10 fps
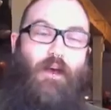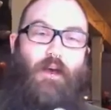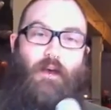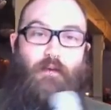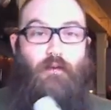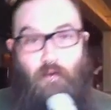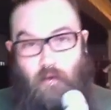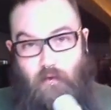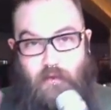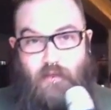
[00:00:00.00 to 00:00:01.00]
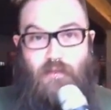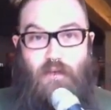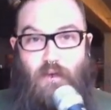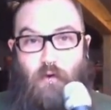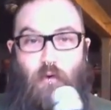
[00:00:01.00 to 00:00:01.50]
Uh, this is
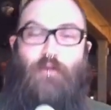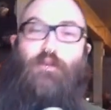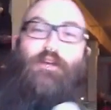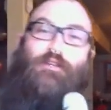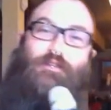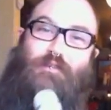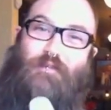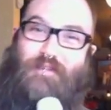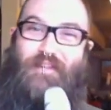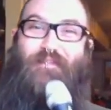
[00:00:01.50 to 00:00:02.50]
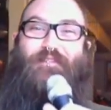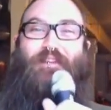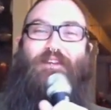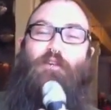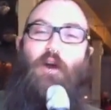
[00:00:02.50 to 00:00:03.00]
uh, congratulations to Steve and
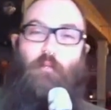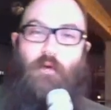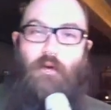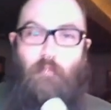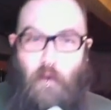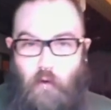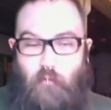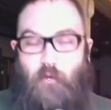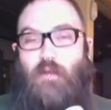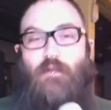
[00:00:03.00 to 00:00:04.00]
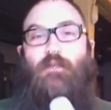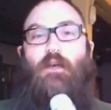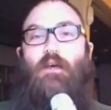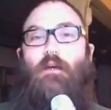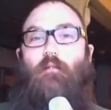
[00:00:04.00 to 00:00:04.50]
Savannah Scarpa, my good friends.
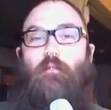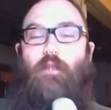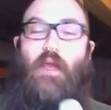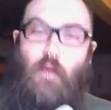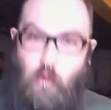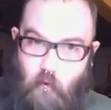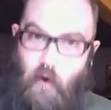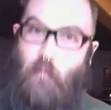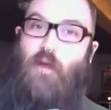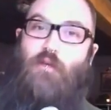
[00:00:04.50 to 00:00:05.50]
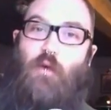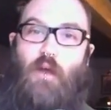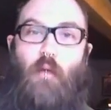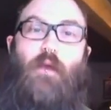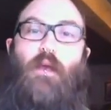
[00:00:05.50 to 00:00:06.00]
Um, thank you very much for
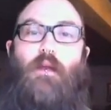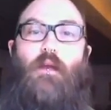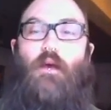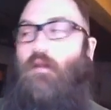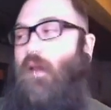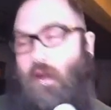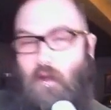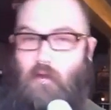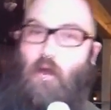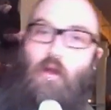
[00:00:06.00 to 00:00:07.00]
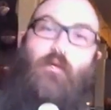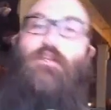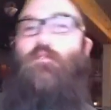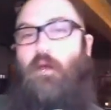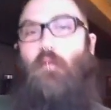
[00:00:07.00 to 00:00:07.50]
coming in, uh, letting all, all of
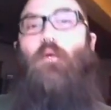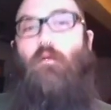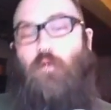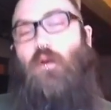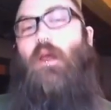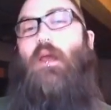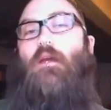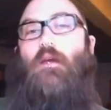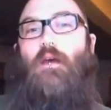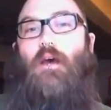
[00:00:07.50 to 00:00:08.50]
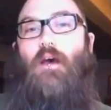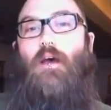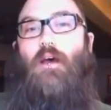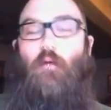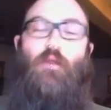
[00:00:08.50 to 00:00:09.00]
us be a part of your day. Uh,
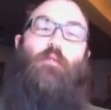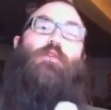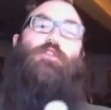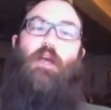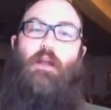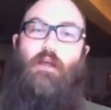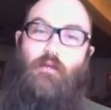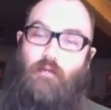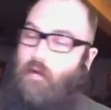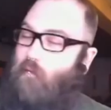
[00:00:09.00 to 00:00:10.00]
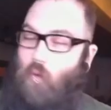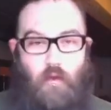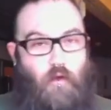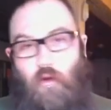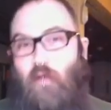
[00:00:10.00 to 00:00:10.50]
I really appreciate it, uh,
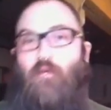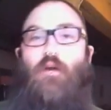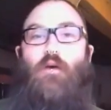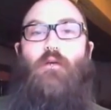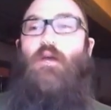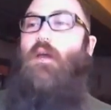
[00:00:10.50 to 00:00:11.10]
more than you'll ever know.